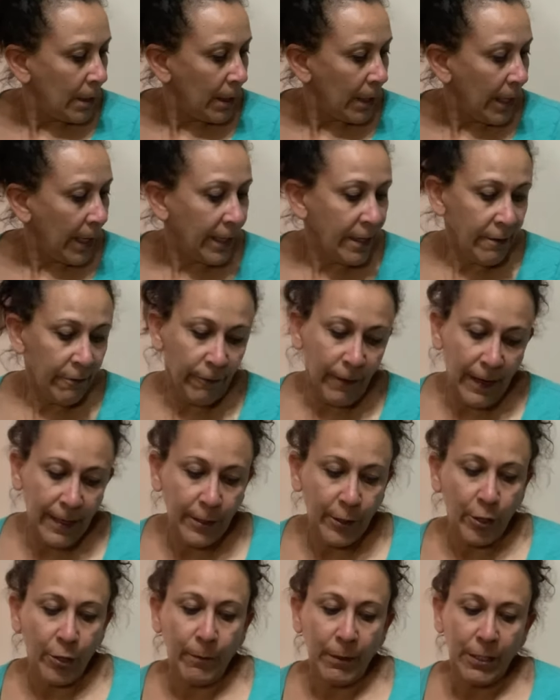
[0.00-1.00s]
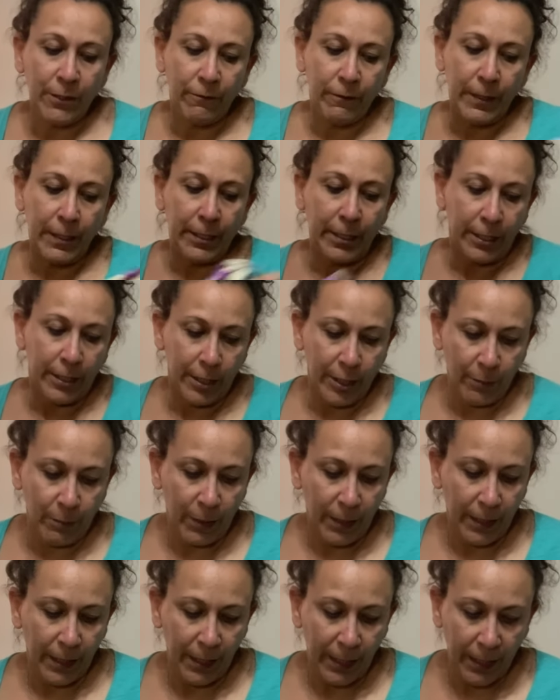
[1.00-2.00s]
I didn't find too much vintage,
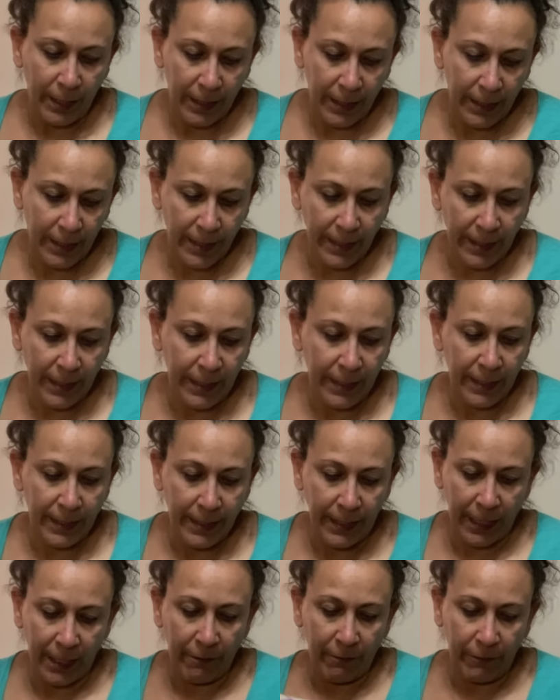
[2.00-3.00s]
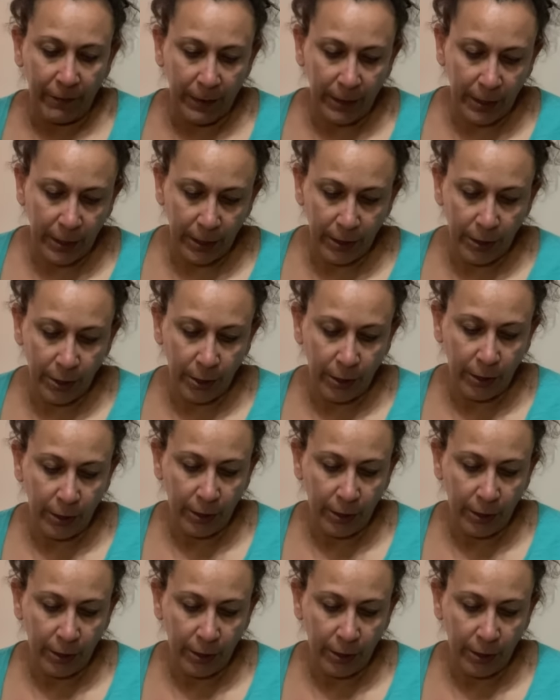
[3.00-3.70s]
but this is a vintage